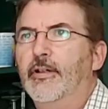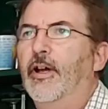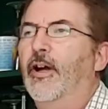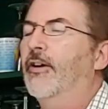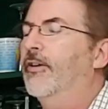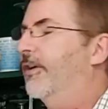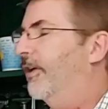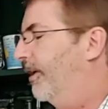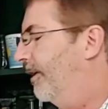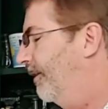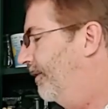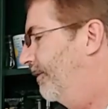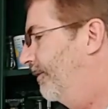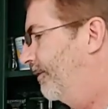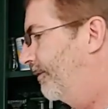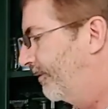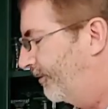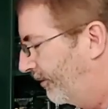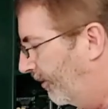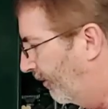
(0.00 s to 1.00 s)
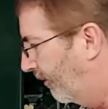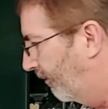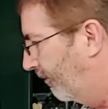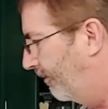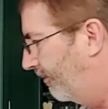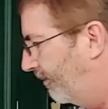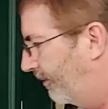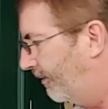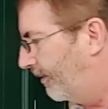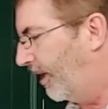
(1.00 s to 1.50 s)
Okay, so
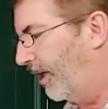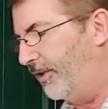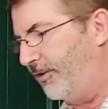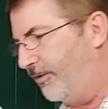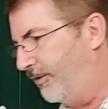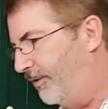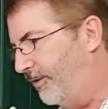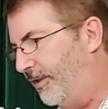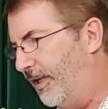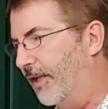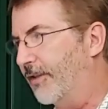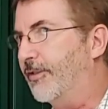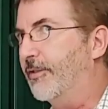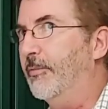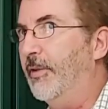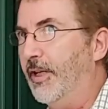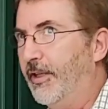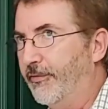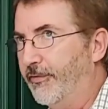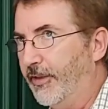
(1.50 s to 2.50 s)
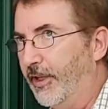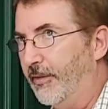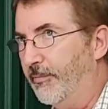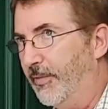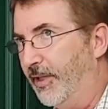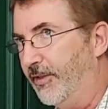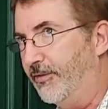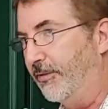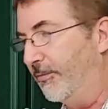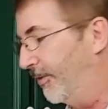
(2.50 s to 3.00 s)
I guesstimated 5
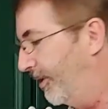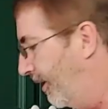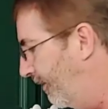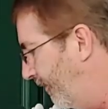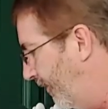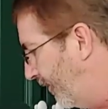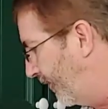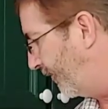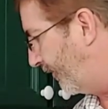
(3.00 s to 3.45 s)
minutes. So we'll give this